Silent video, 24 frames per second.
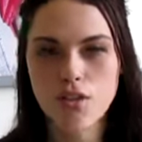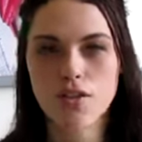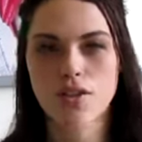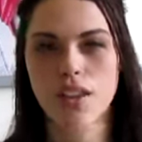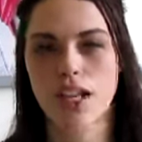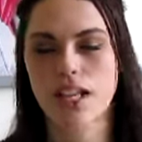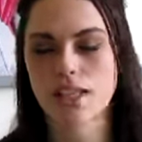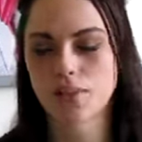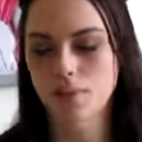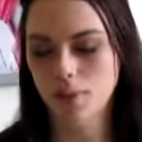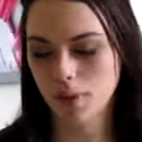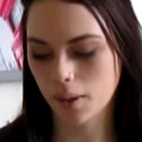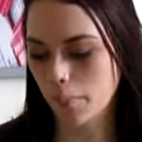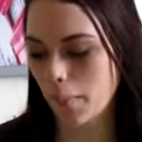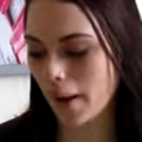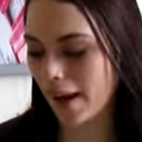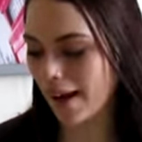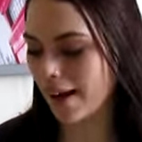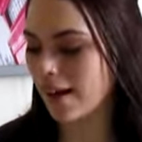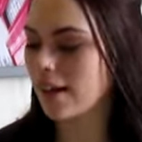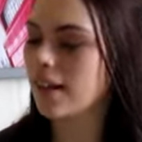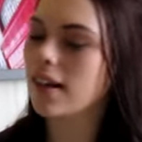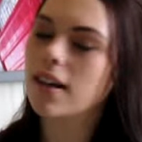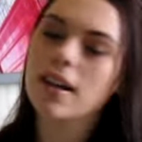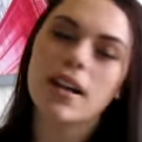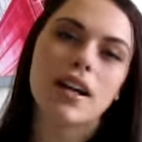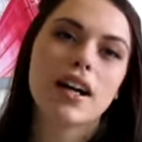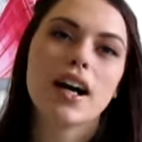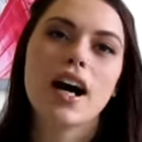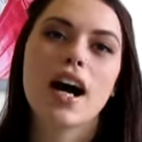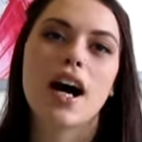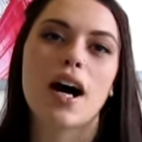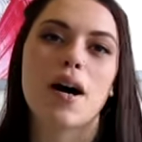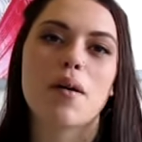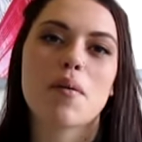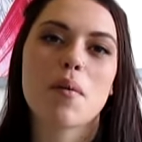That's what I mean.
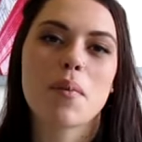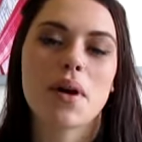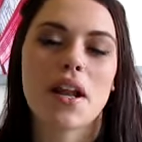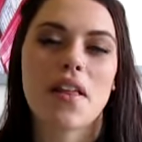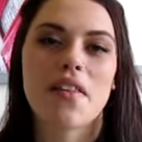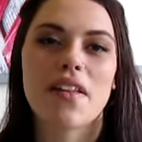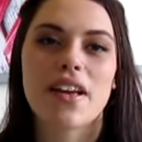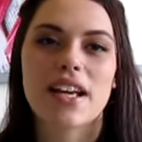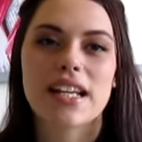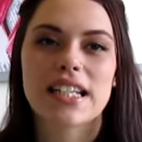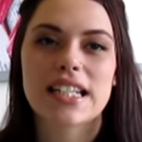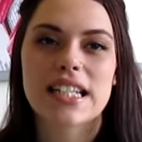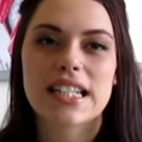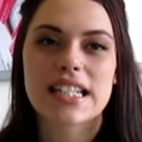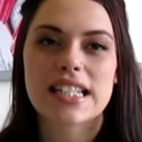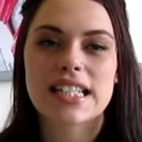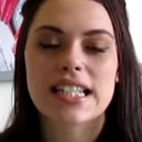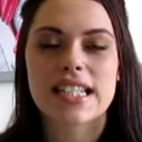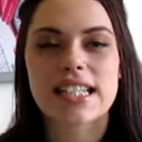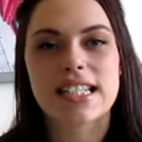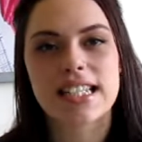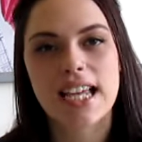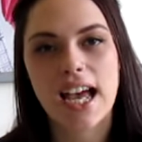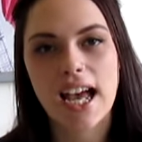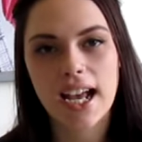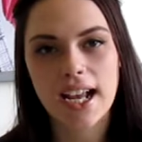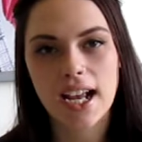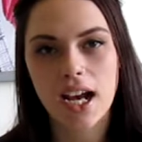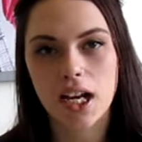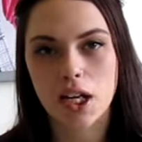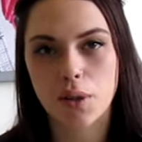But I think today